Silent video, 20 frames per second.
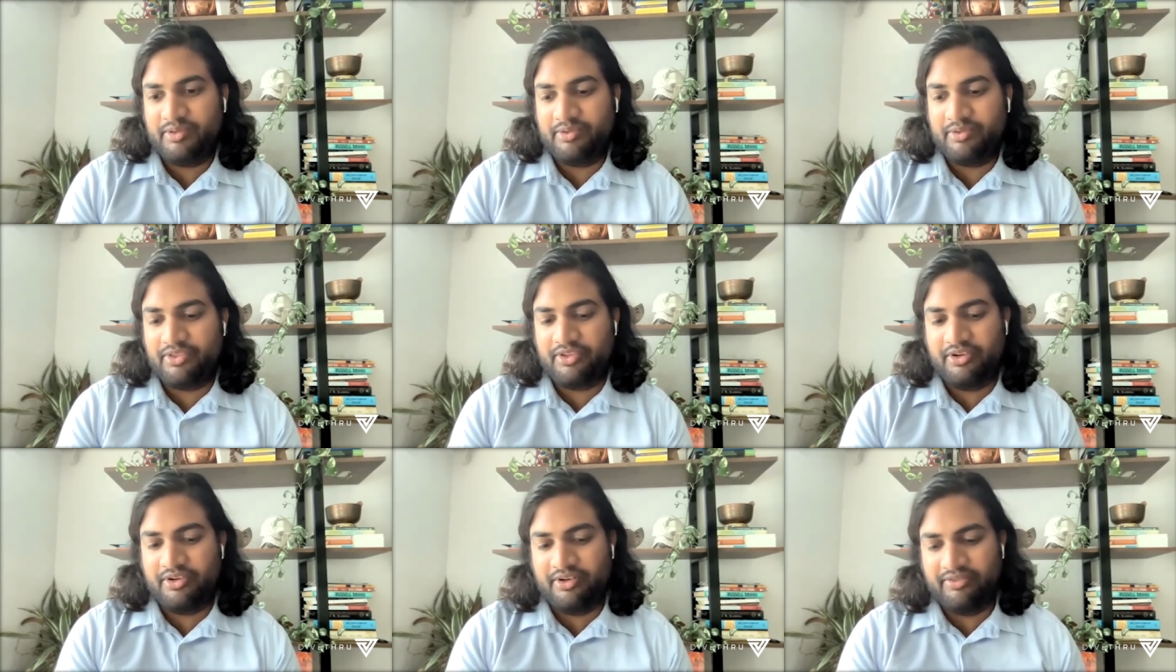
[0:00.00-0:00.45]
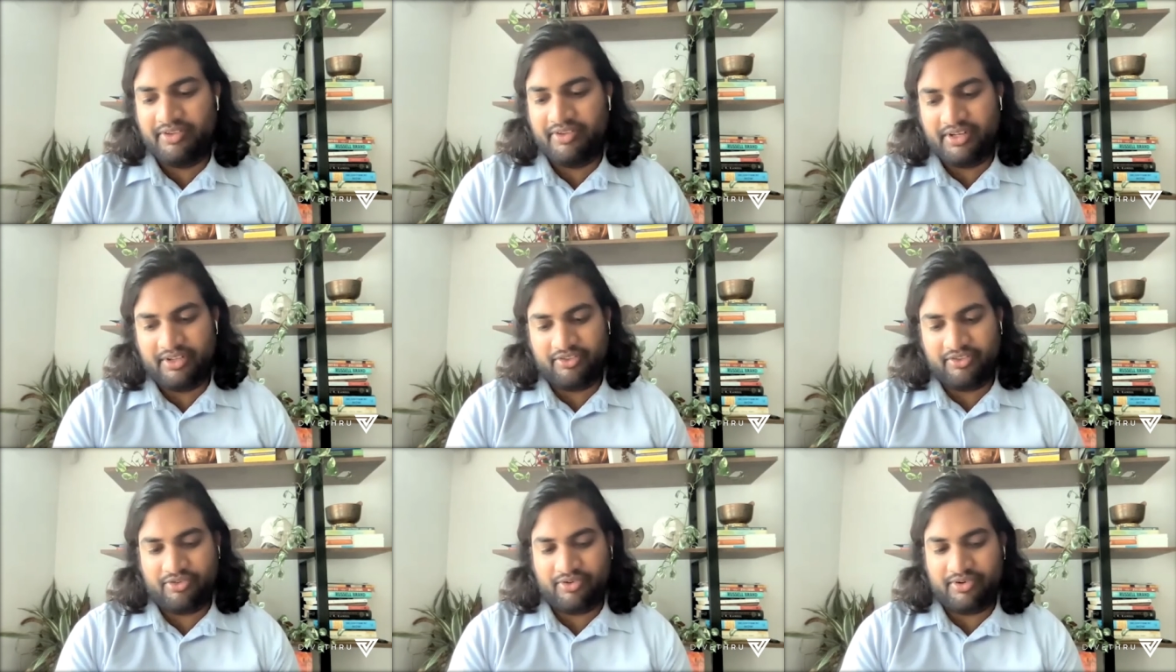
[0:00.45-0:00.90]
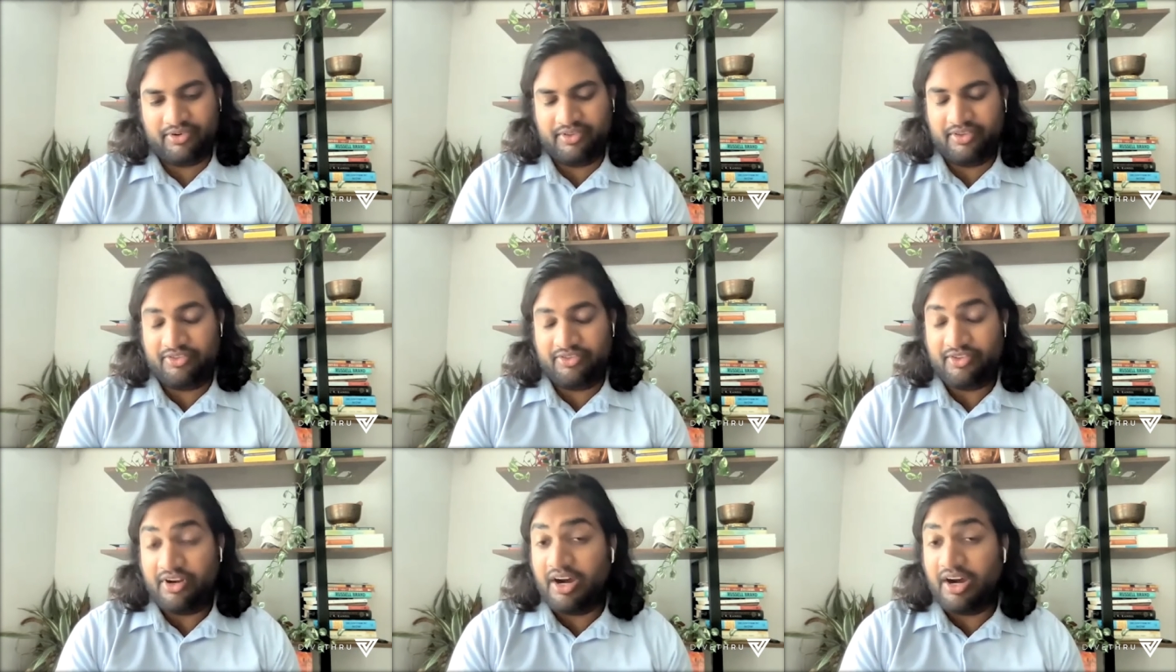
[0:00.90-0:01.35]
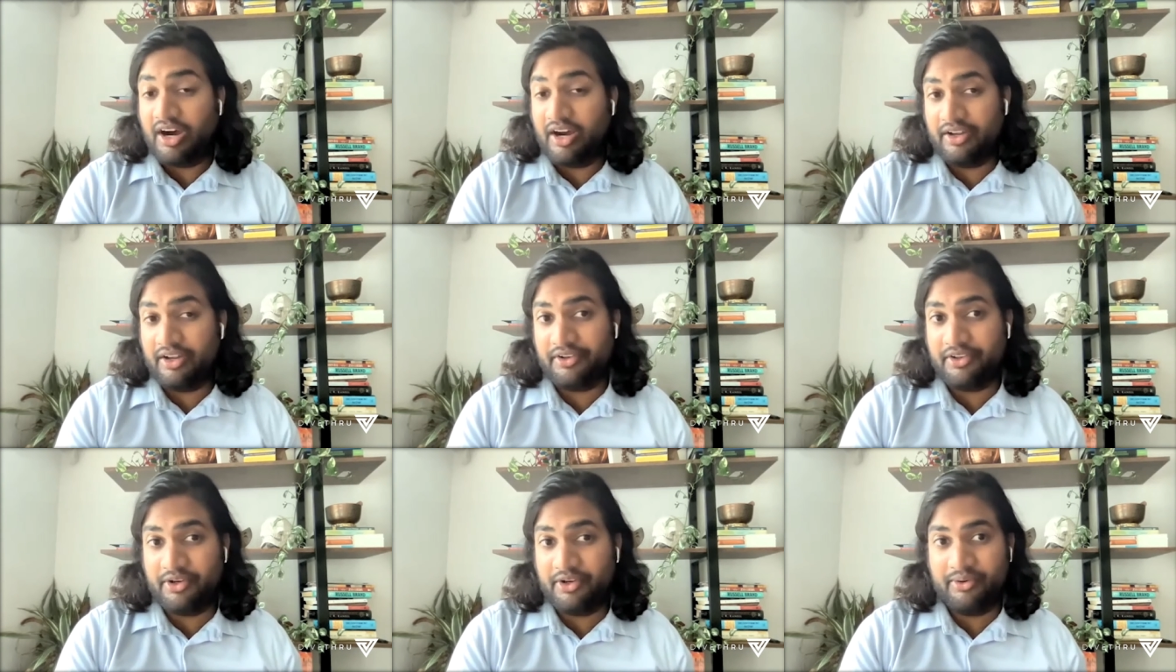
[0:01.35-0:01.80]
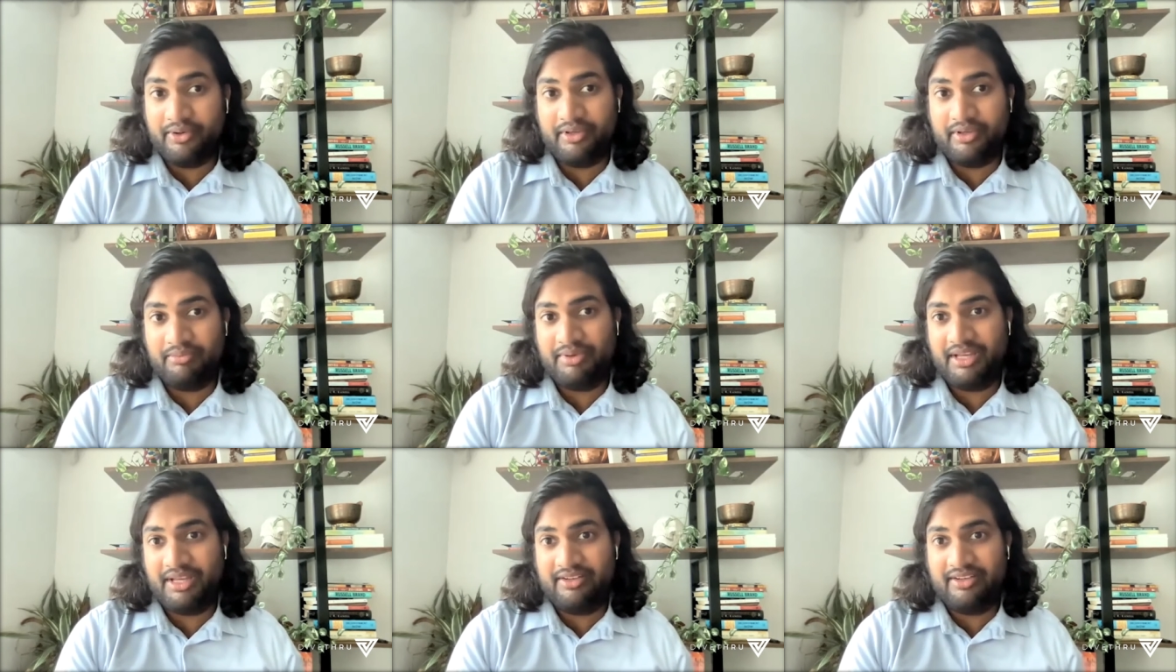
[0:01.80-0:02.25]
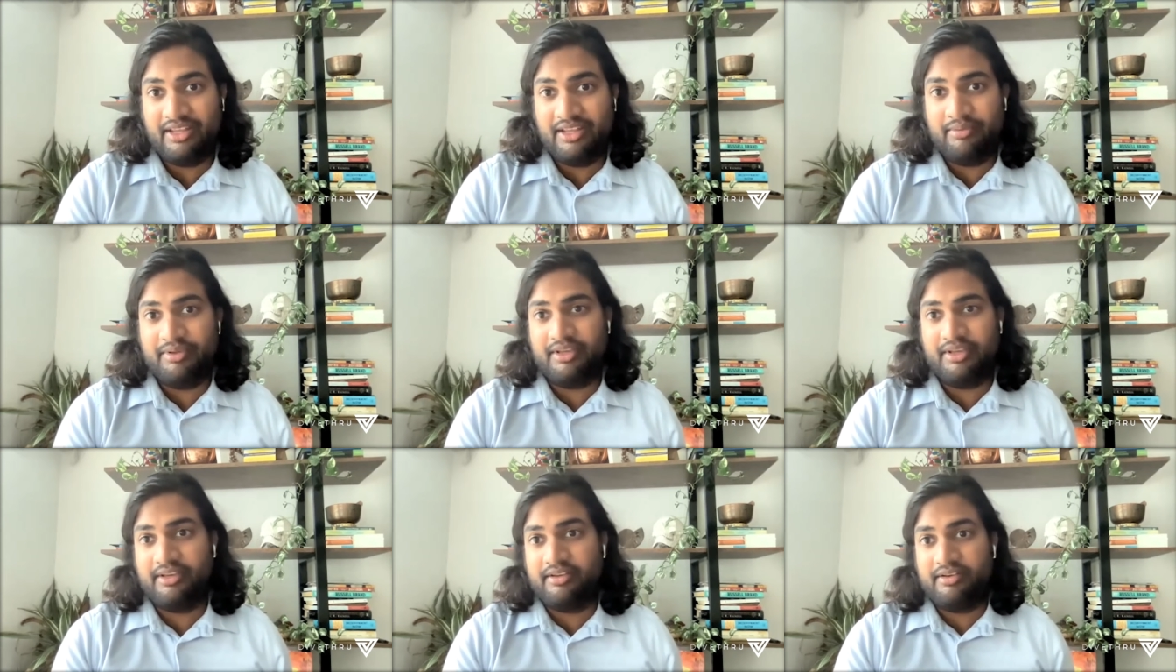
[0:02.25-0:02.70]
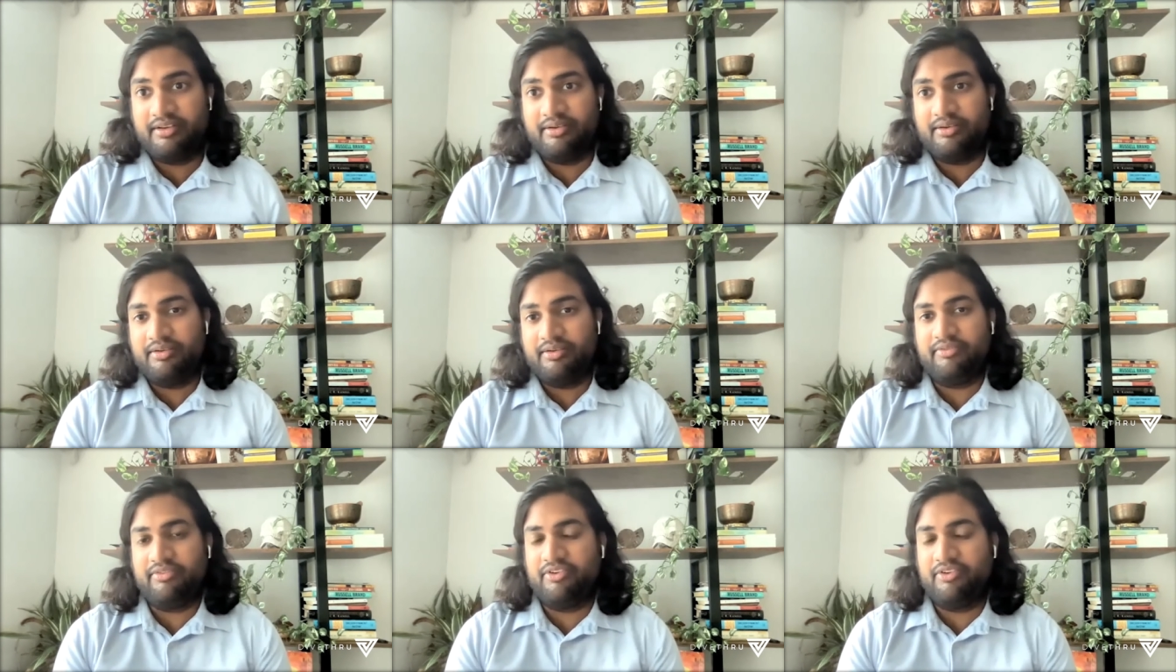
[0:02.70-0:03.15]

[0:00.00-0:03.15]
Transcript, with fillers: With COVID, it's sort of this ongoing pandemic,